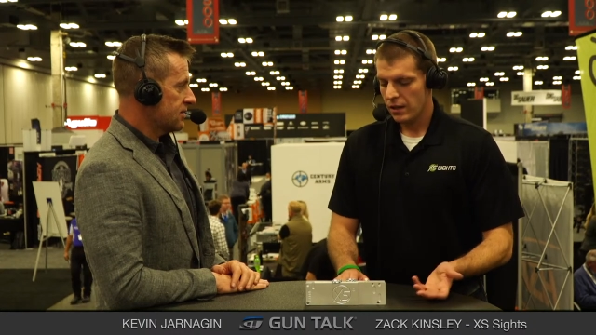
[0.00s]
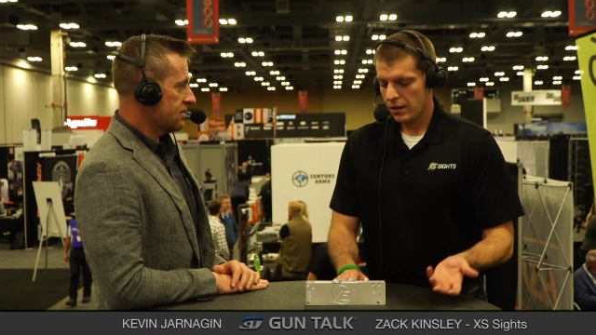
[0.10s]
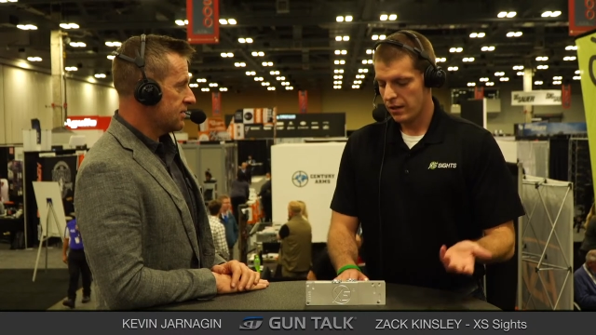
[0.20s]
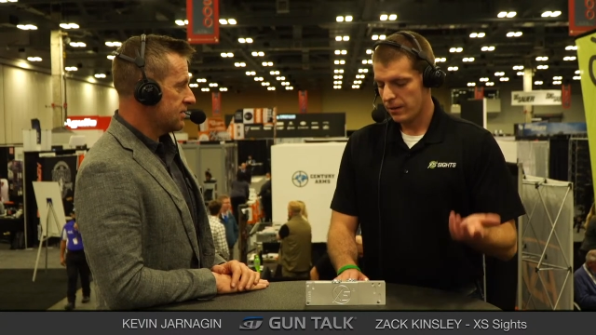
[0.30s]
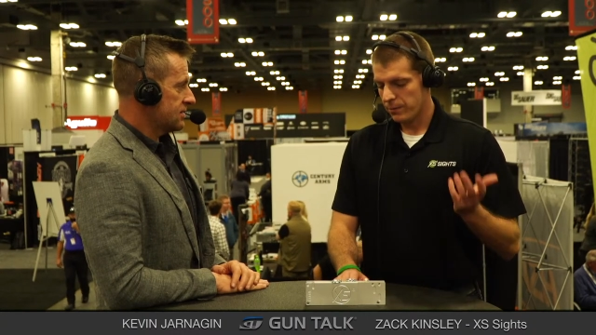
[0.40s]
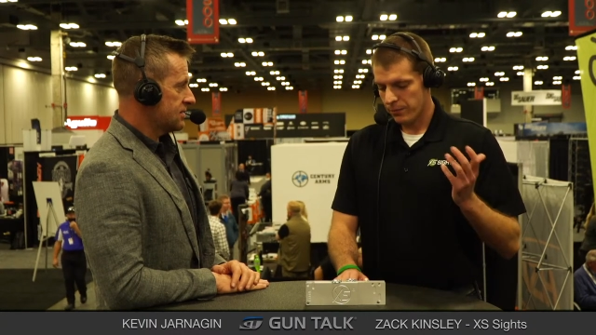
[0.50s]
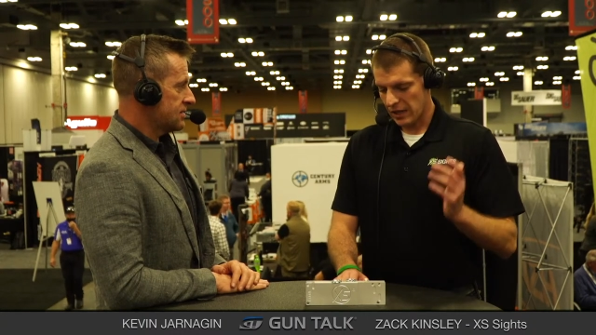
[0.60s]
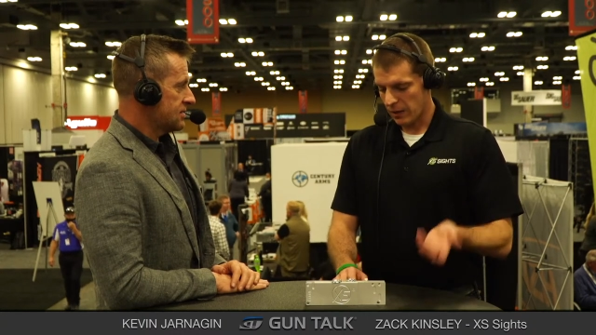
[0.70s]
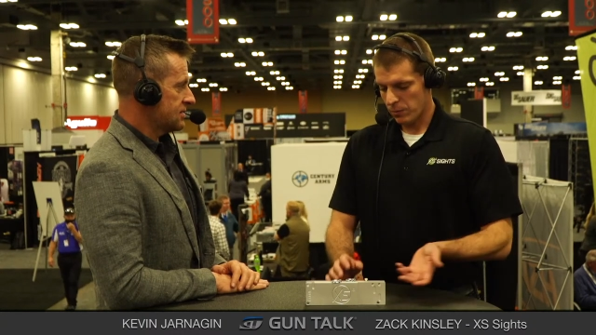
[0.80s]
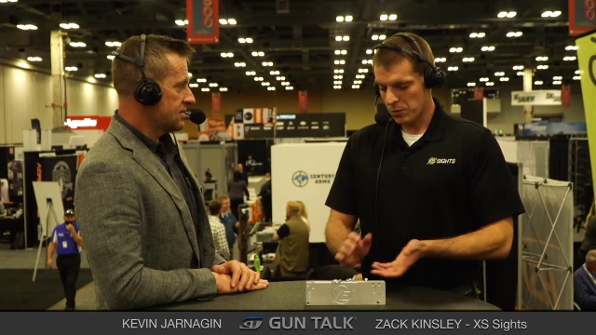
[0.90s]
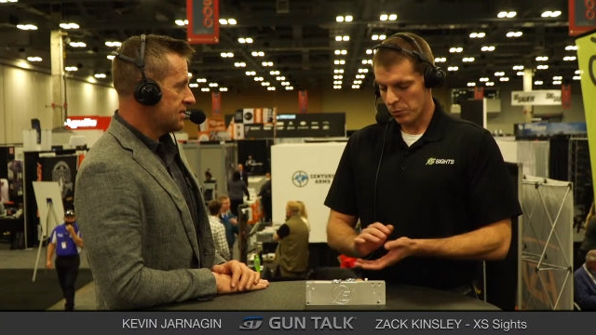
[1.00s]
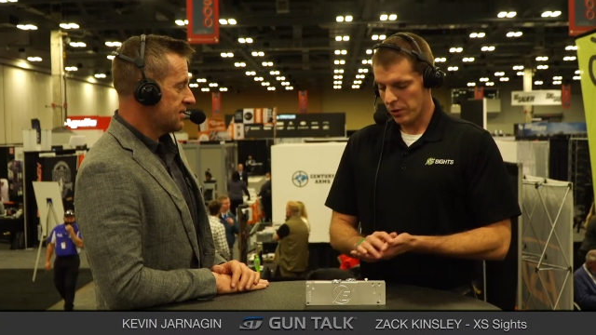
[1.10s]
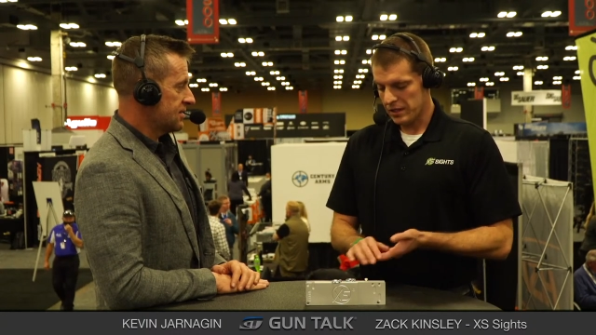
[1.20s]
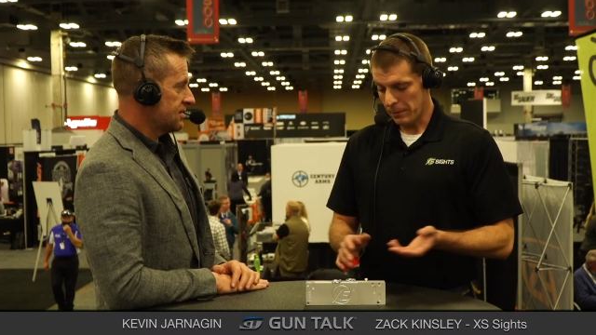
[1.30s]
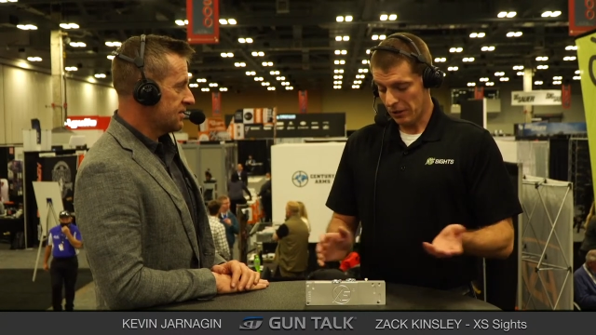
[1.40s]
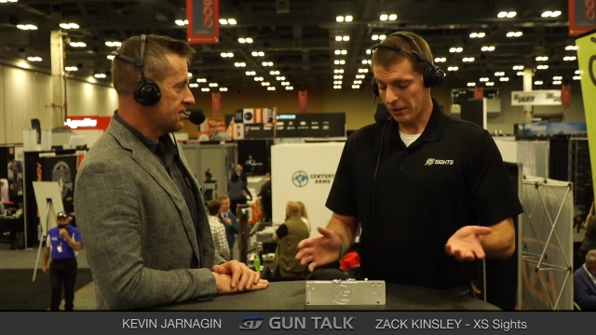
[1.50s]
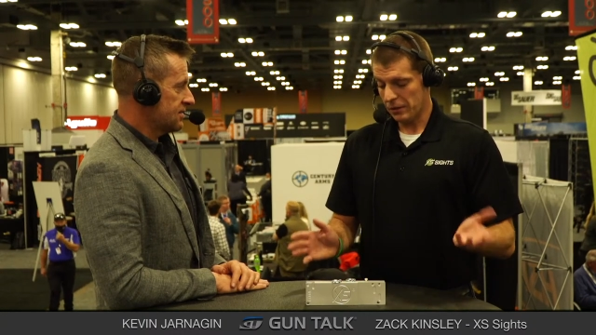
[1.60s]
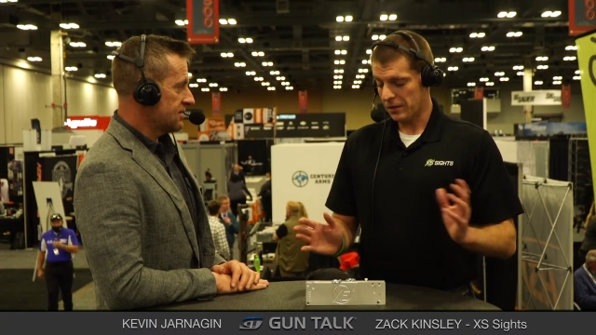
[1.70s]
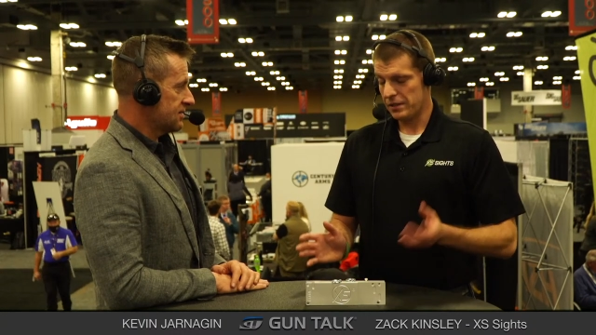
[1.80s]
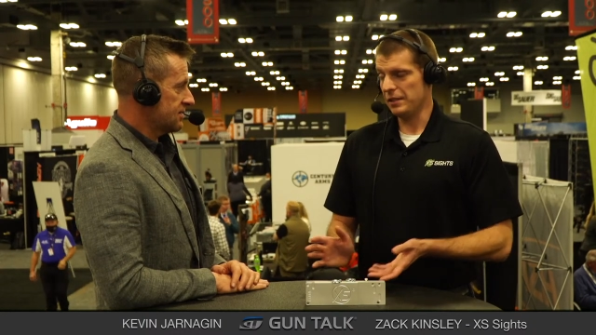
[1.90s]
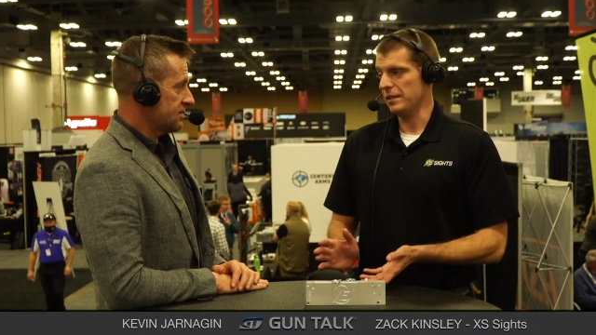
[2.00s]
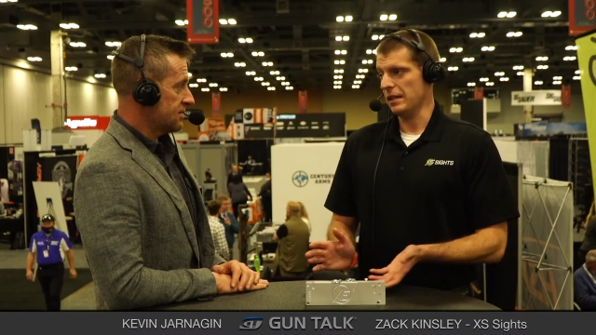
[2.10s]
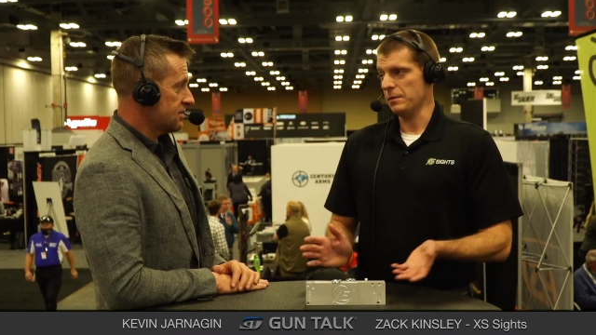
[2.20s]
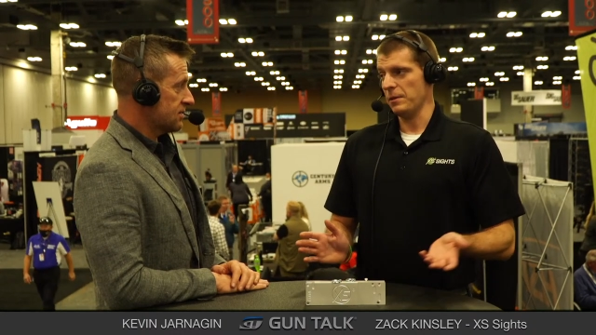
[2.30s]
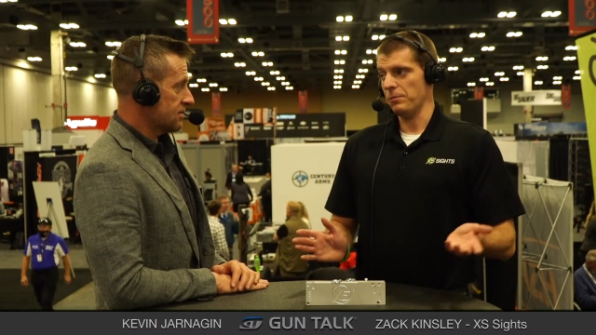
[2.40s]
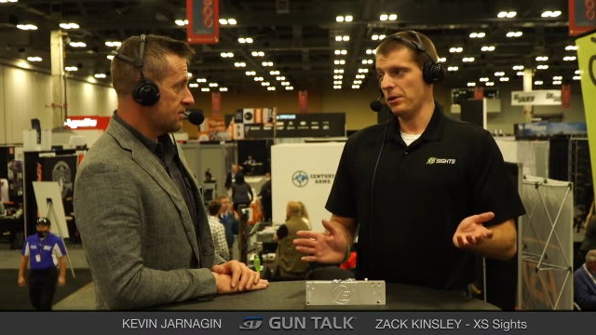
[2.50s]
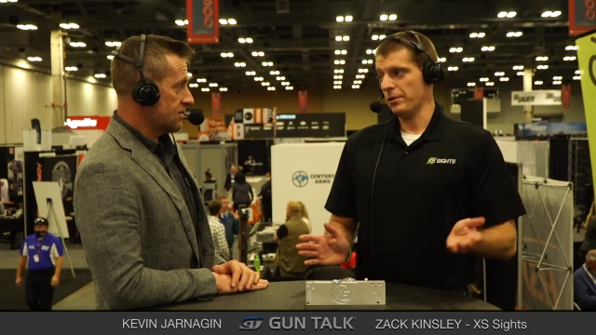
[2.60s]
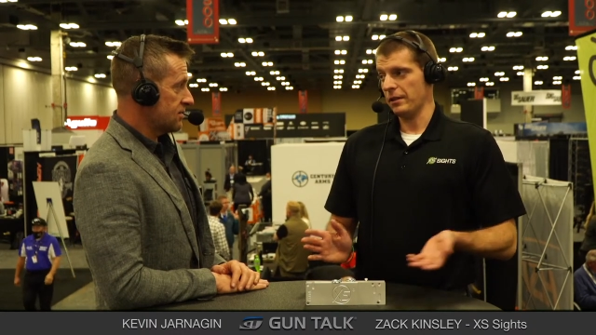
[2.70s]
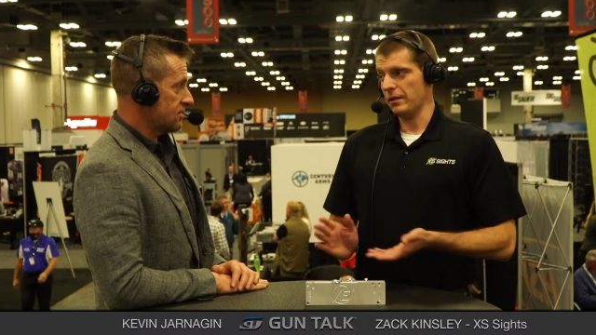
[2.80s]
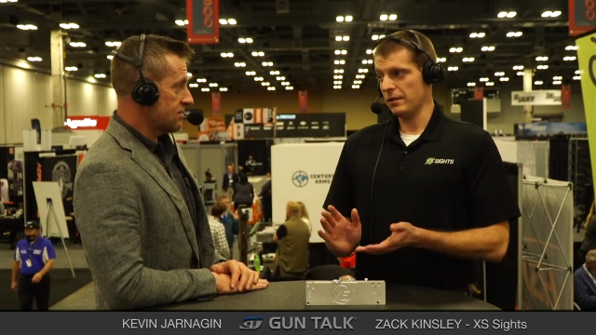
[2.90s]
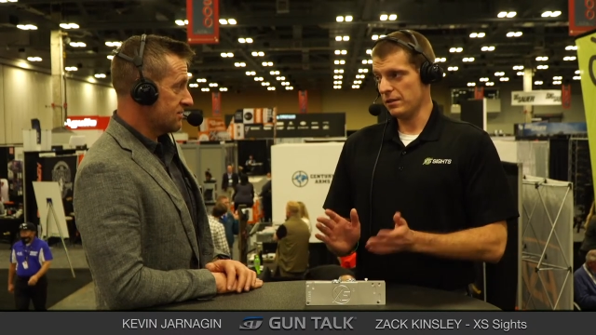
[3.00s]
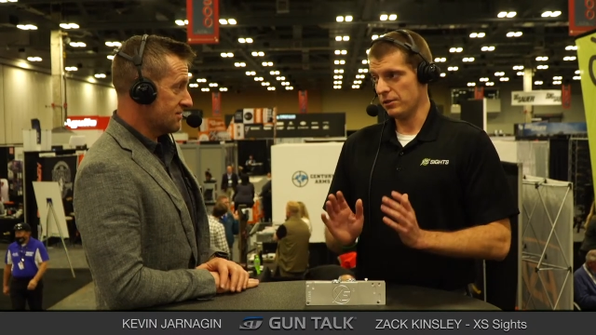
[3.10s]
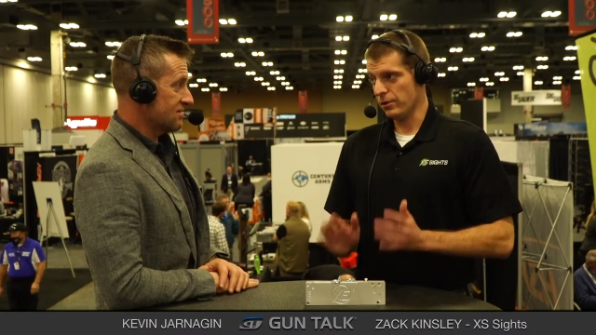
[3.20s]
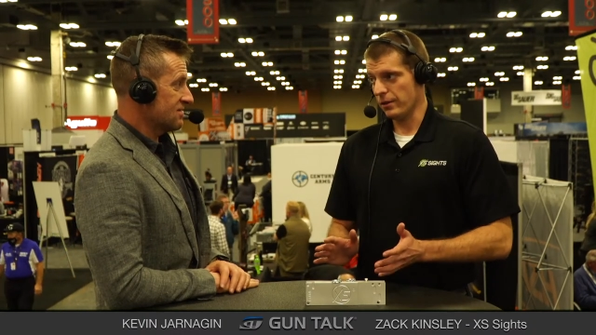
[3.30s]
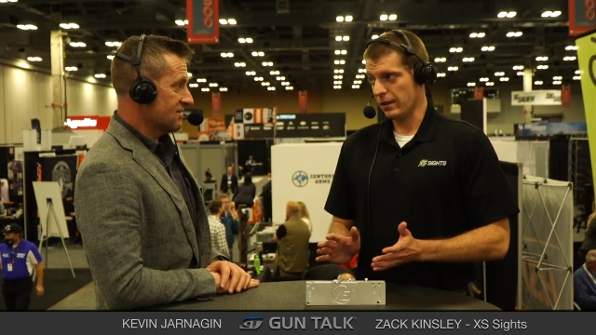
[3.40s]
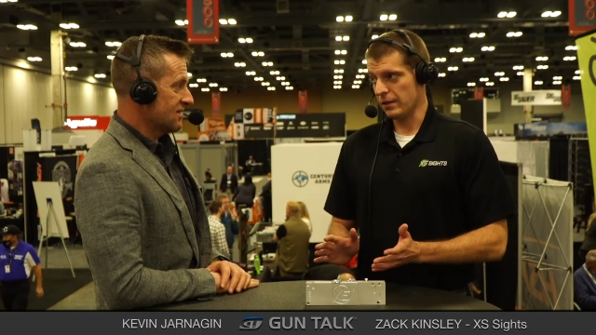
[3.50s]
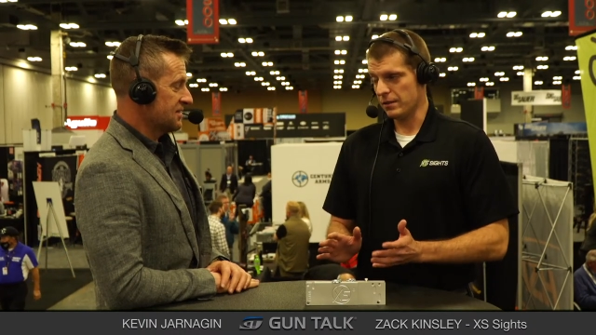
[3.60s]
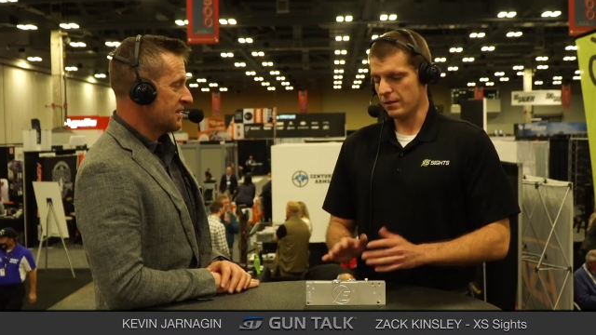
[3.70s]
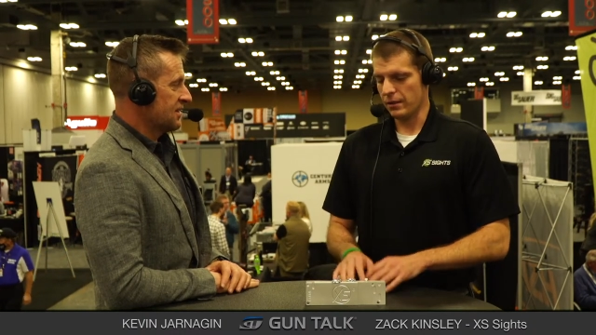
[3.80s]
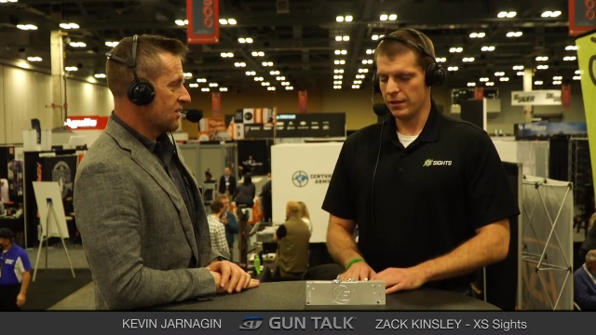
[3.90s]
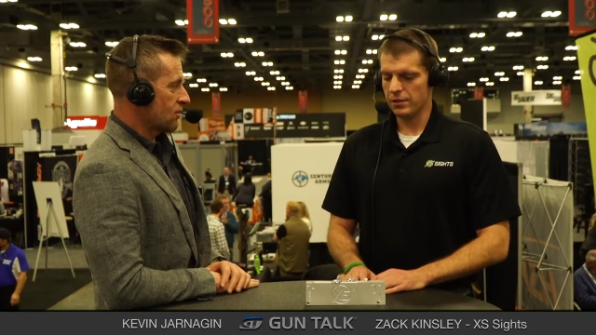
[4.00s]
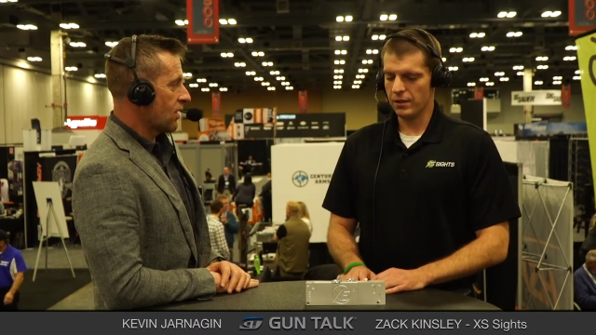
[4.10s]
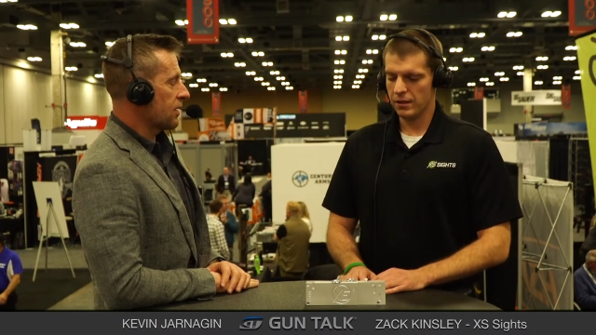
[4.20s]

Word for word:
Speaker 1: And so we typically only see sights be broken is during installation.